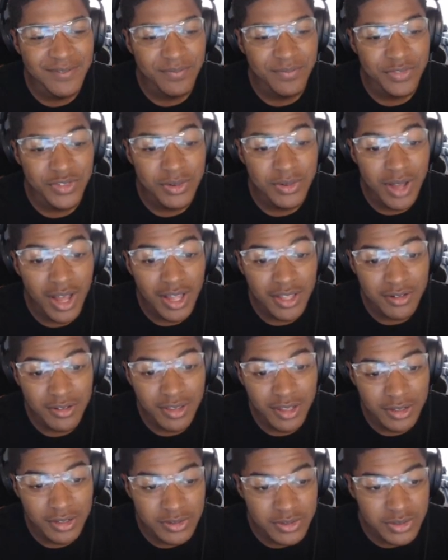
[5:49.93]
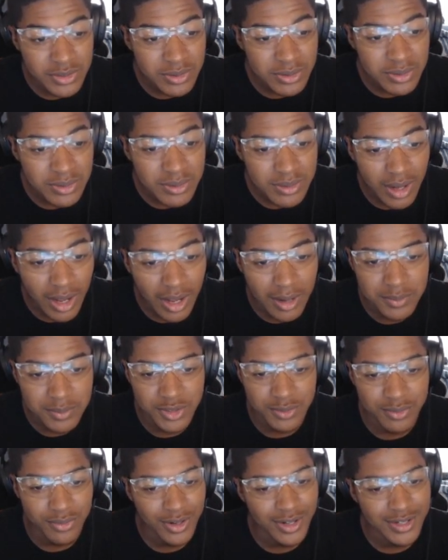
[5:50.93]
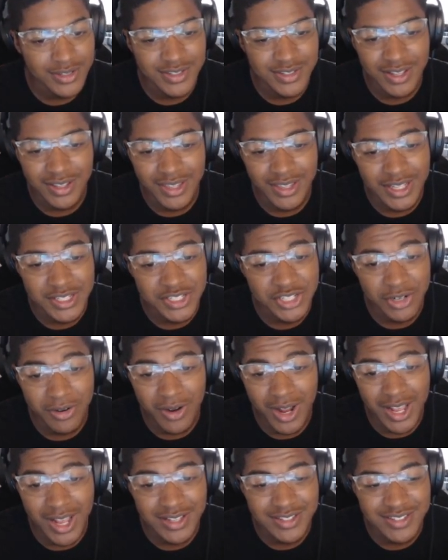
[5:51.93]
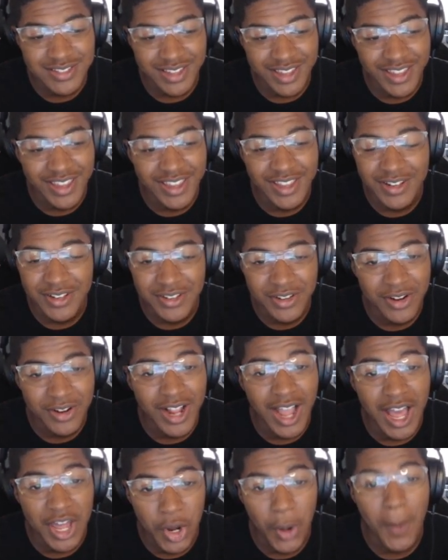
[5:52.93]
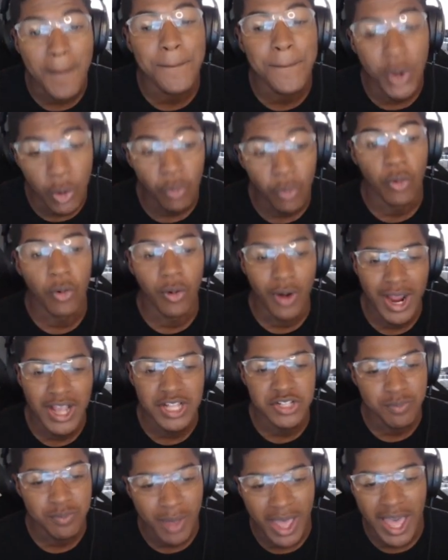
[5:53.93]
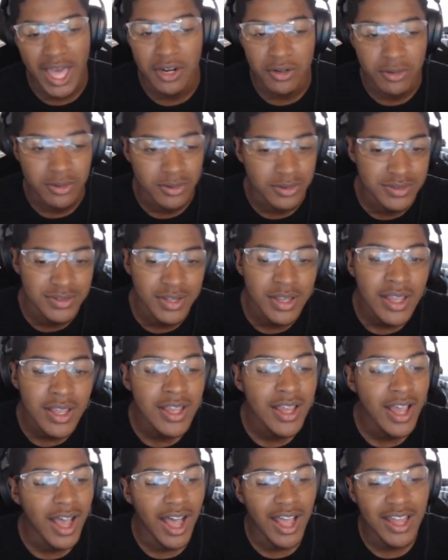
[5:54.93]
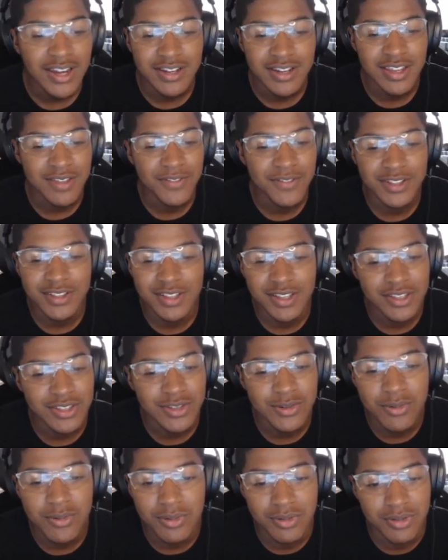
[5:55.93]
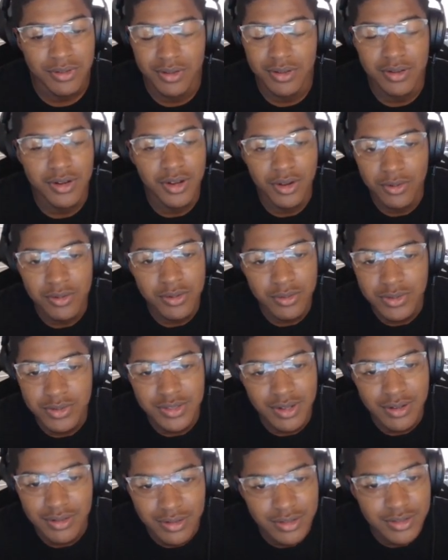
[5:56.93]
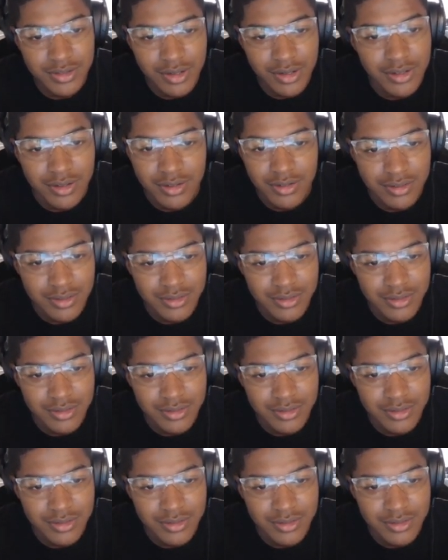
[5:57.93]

You got your letter too? I'm surprised they let your ass in. You're kind of poor at battles. I didn't even think you, you know, you stand a chance.